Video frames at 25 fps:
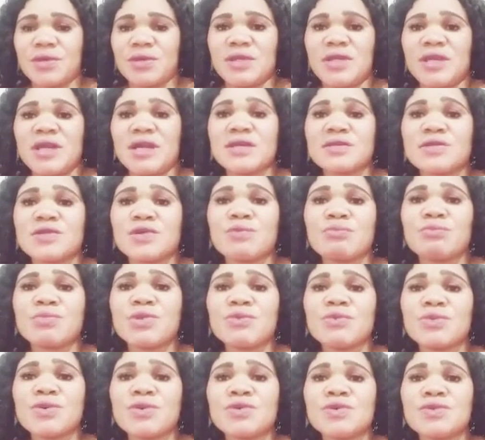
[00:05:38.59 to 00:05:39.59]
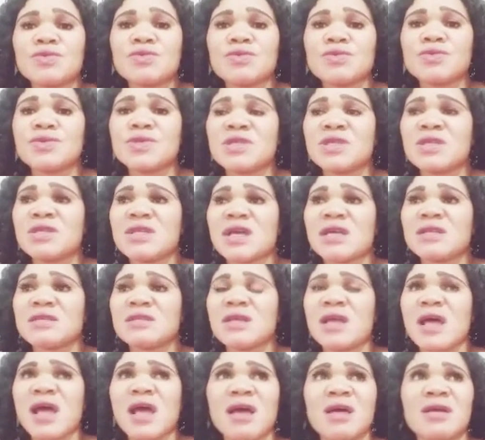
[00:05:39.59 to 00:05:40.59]
There are some people you will see that
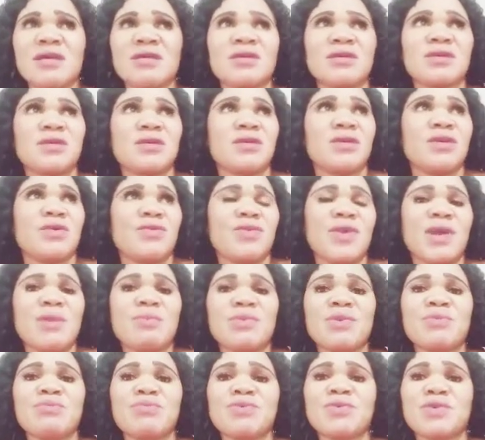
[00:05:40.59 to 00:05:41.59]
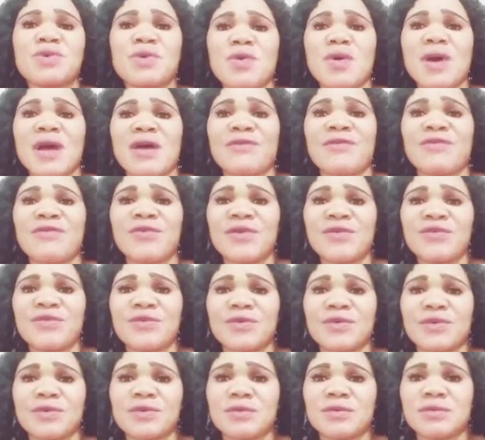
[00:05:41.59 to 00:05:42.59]
where people go and
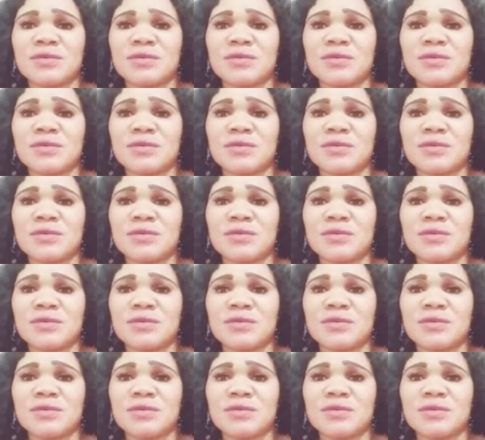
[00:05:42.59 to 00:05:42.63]
favor,